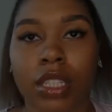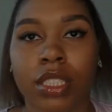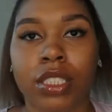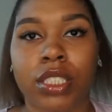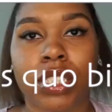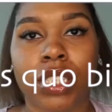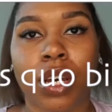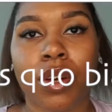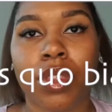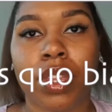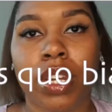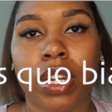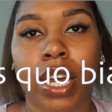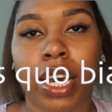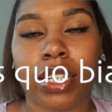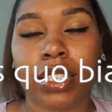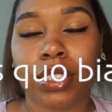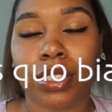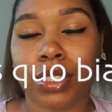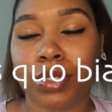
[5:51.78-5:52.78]
So the
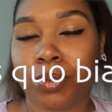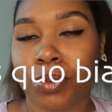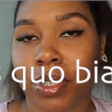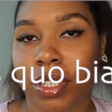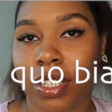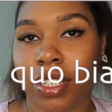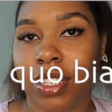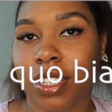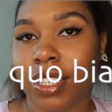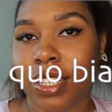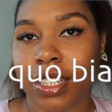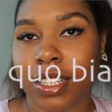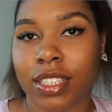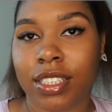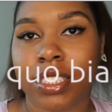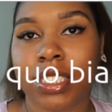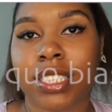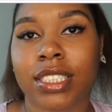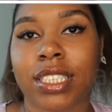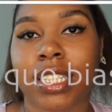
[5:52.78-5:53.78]
next one
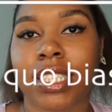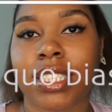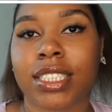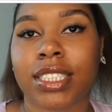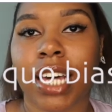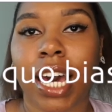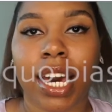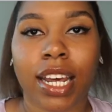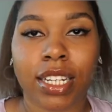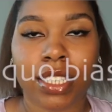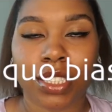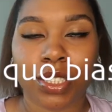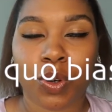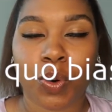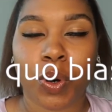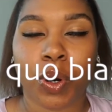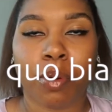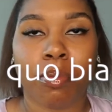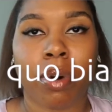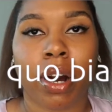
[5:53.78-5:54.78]
is status
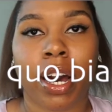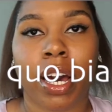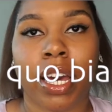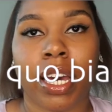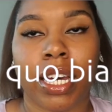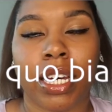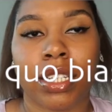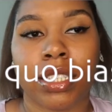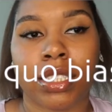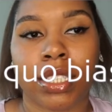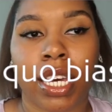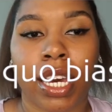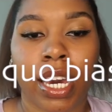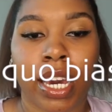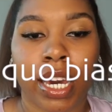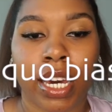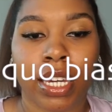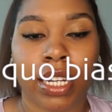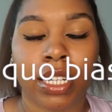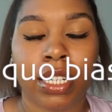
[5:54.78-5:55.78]
quo bias.
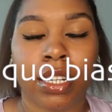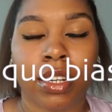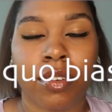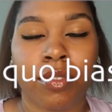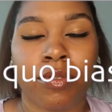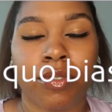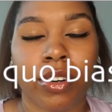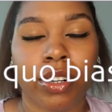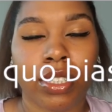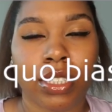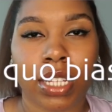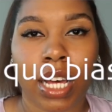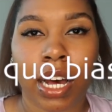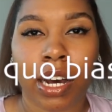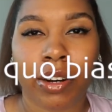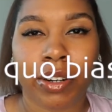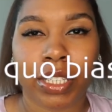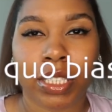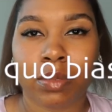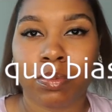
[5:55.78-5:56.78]
And first
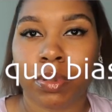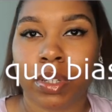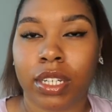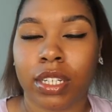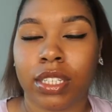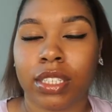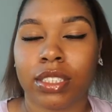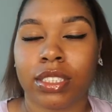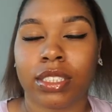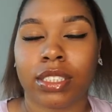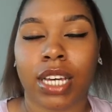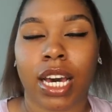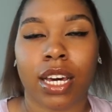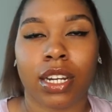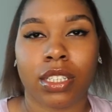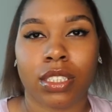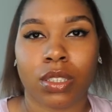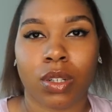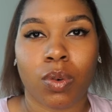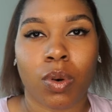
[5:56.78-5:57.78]
I'll explain
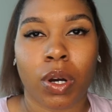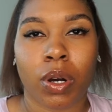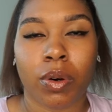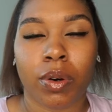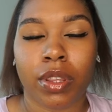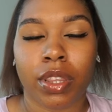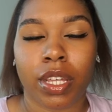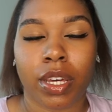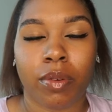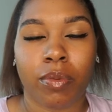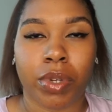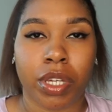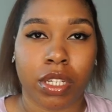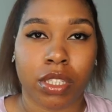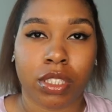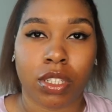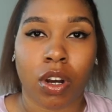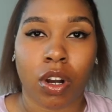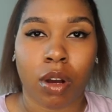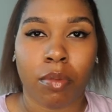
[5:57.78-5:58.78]
status quo, and then we
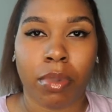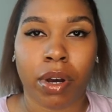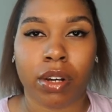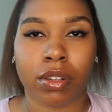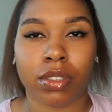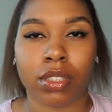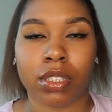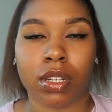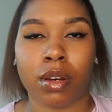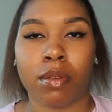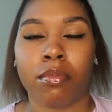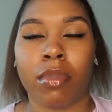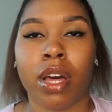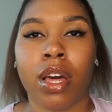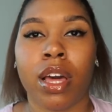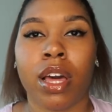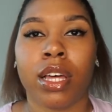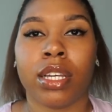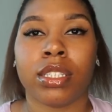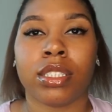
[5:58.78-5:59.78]
can talk about some
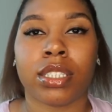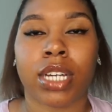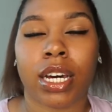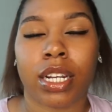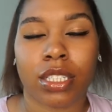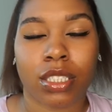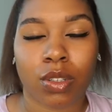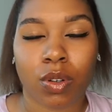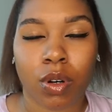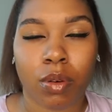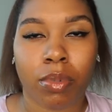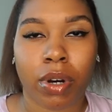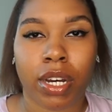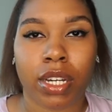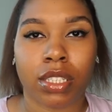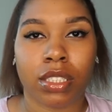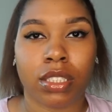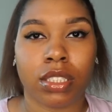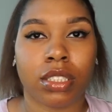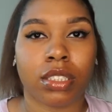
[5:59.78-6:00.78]
status quo
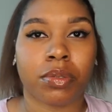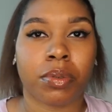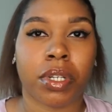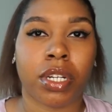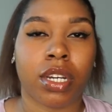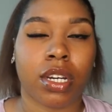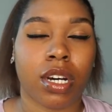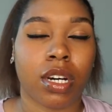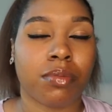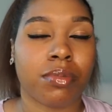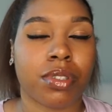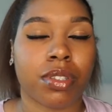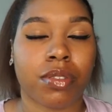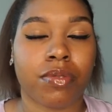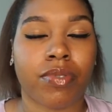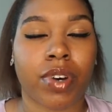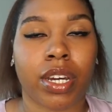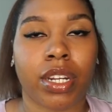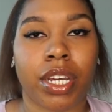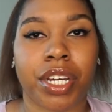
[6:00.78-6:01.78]
biases when it comes to
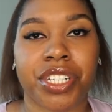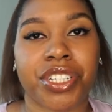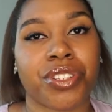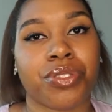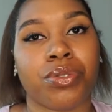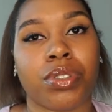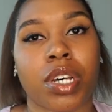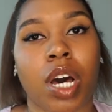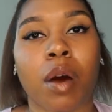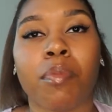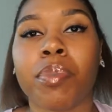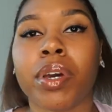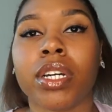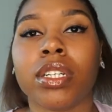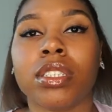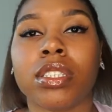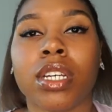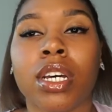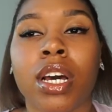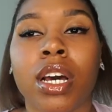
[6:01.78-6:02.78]
financial
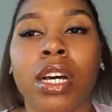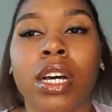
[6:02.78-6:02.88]
topics.